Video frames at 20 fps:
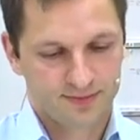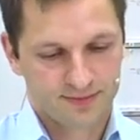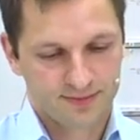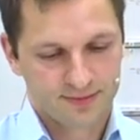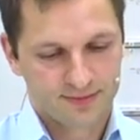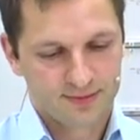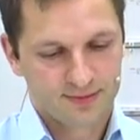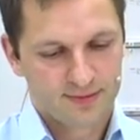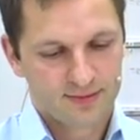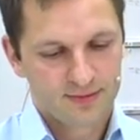
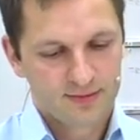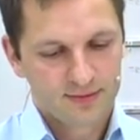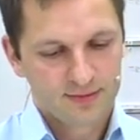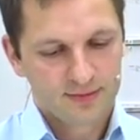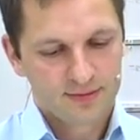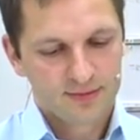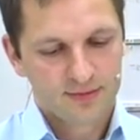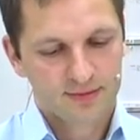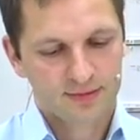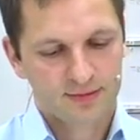
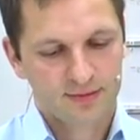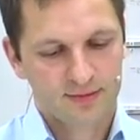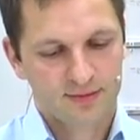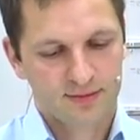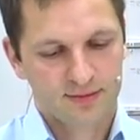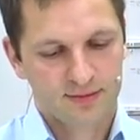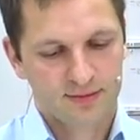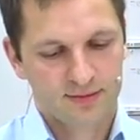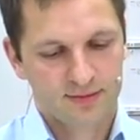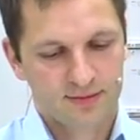
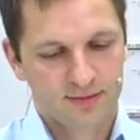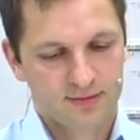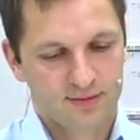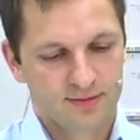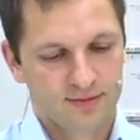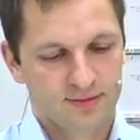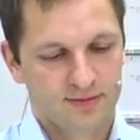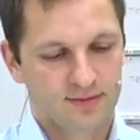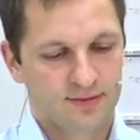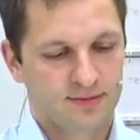
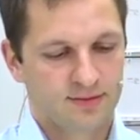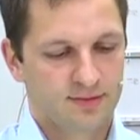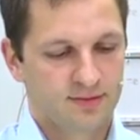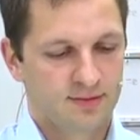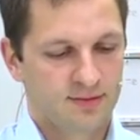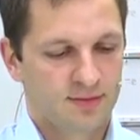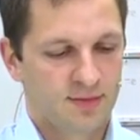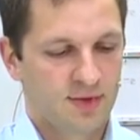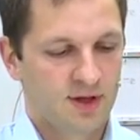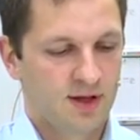
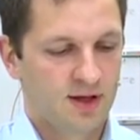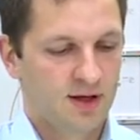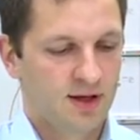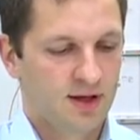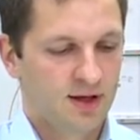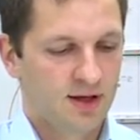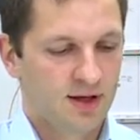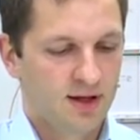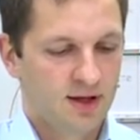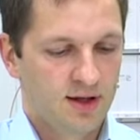
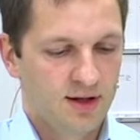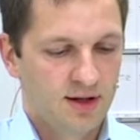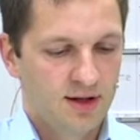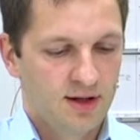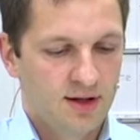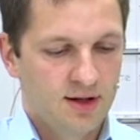(silence)